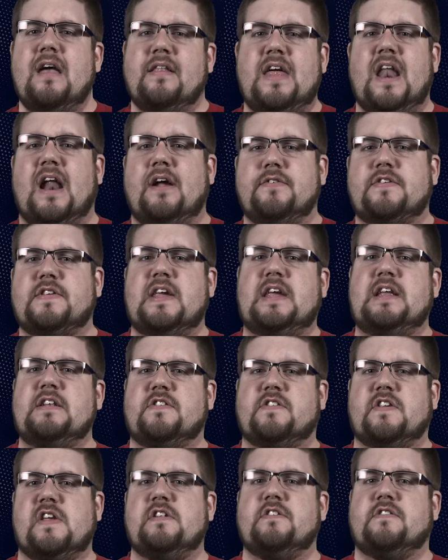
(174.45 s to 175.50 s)
that I've seen
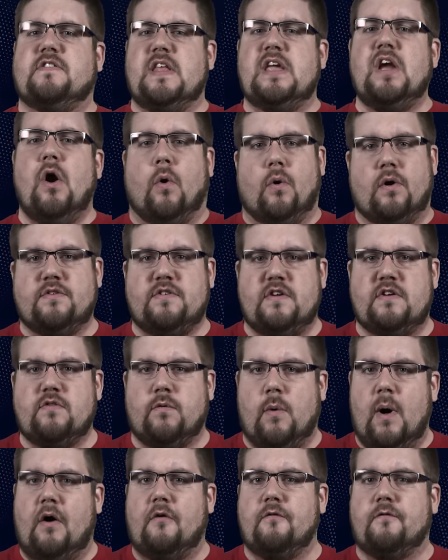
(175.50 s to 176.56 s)
since the Origin
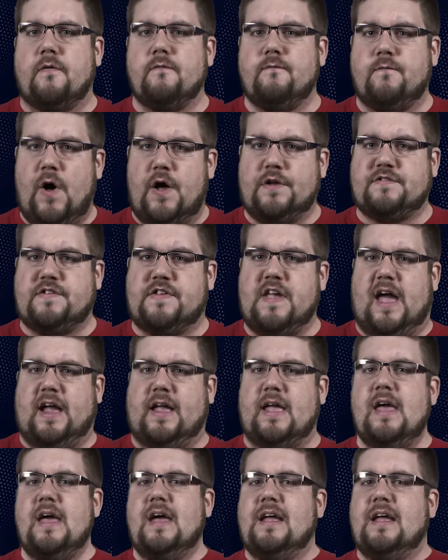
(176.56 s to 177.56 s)
12 from Fostech.